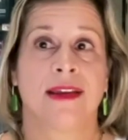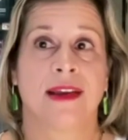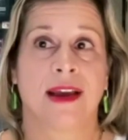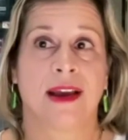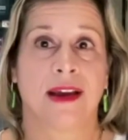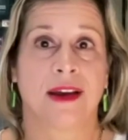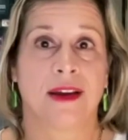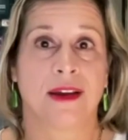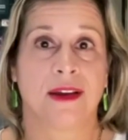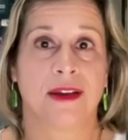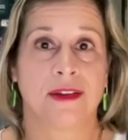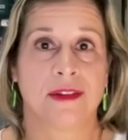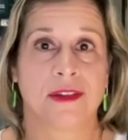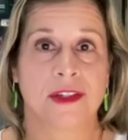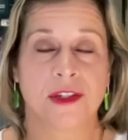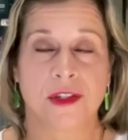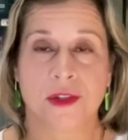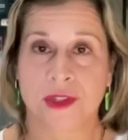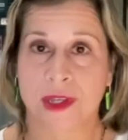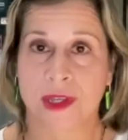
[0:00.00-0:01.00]
uh, to
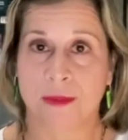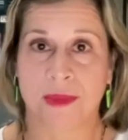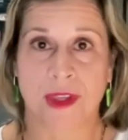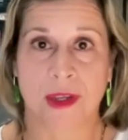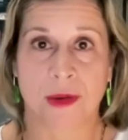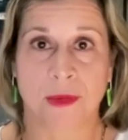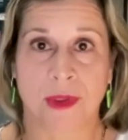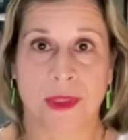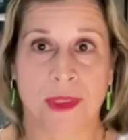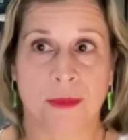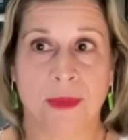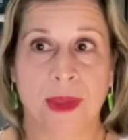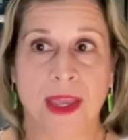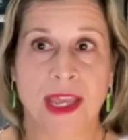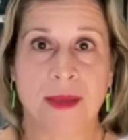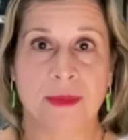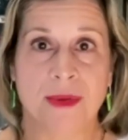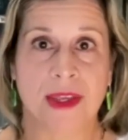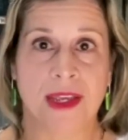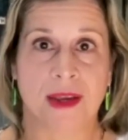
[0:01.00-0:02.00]
do something with the
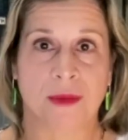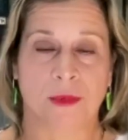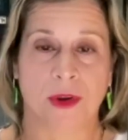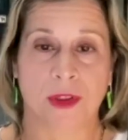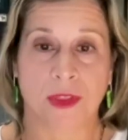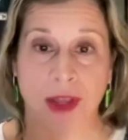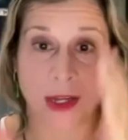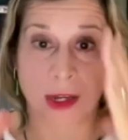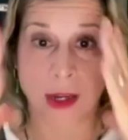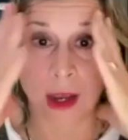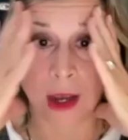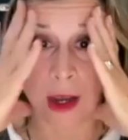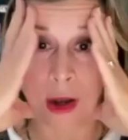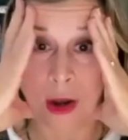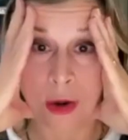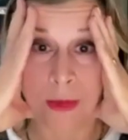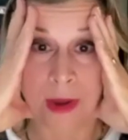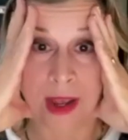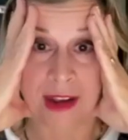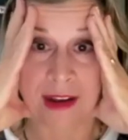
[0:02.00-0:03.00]
baby. And we're like,
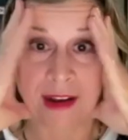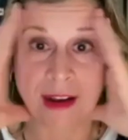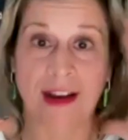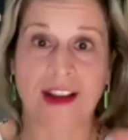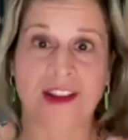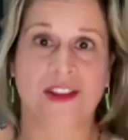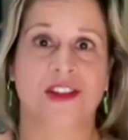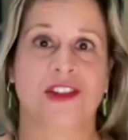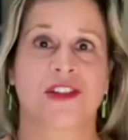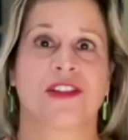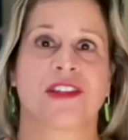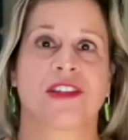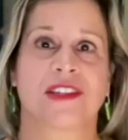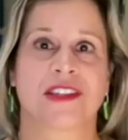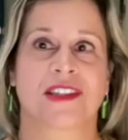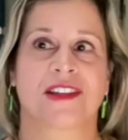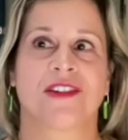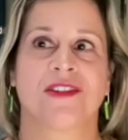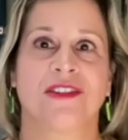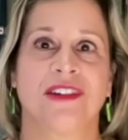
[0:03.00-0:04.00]
oh my gosh, this
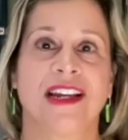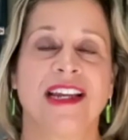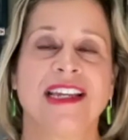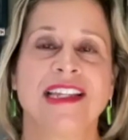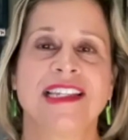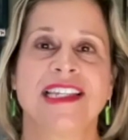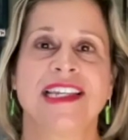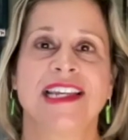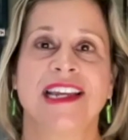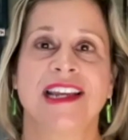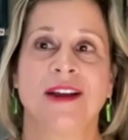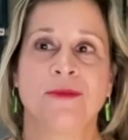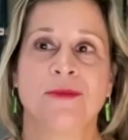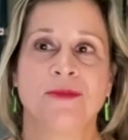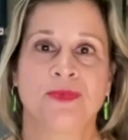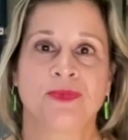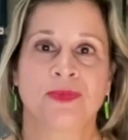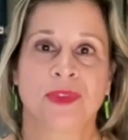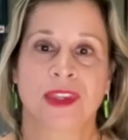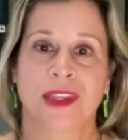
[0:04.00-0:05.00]
is crazy.
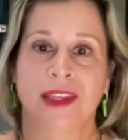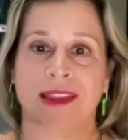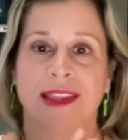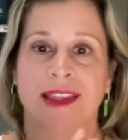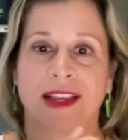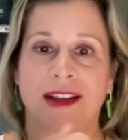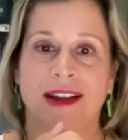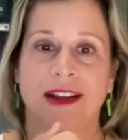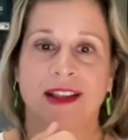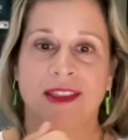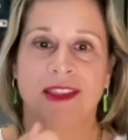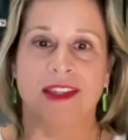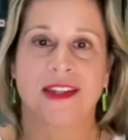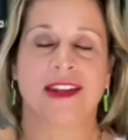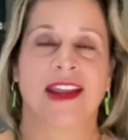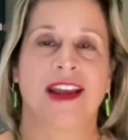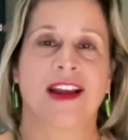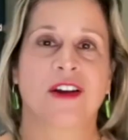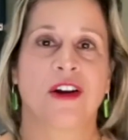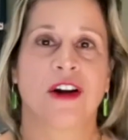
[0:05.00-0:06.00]
Oh. They cut the
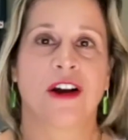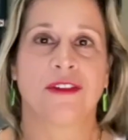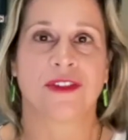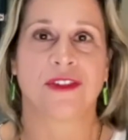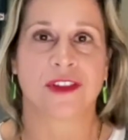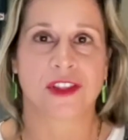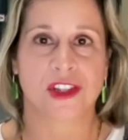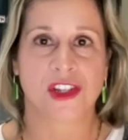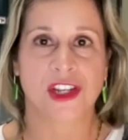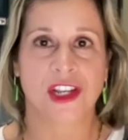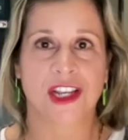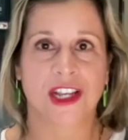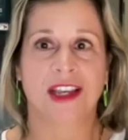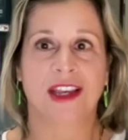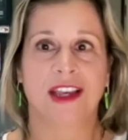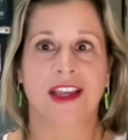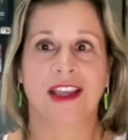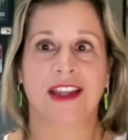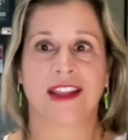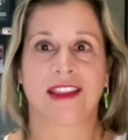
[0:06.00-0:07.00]
neck off a
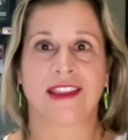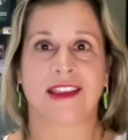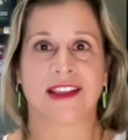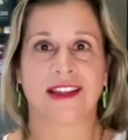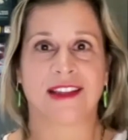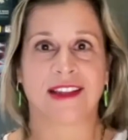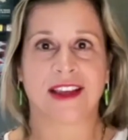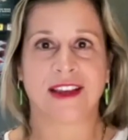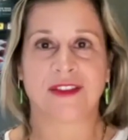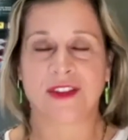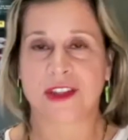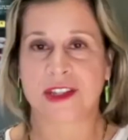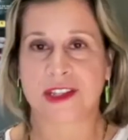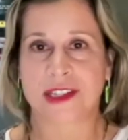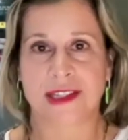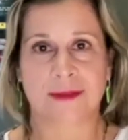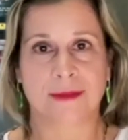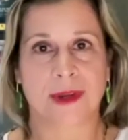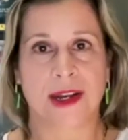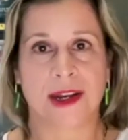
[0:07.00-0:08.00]
chicken and they give us
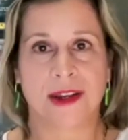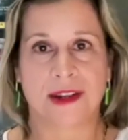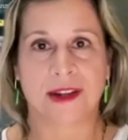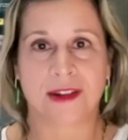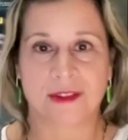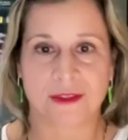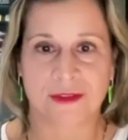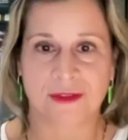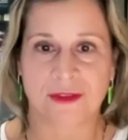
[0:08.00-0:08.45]
some kind of